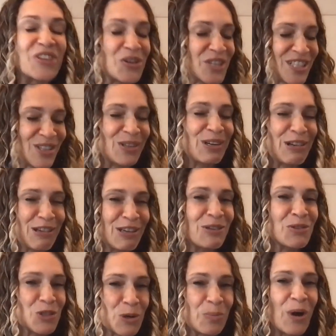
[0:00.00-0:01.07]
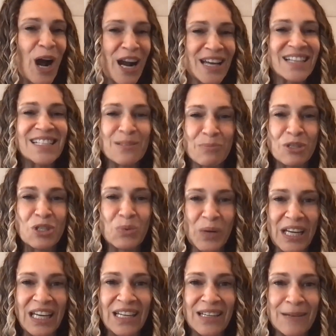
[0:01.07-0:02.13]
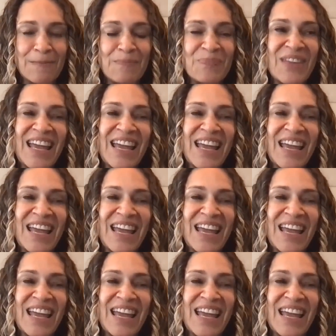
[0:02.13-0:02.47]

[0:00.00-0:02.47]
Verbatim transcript: but they're still going to use your products in between.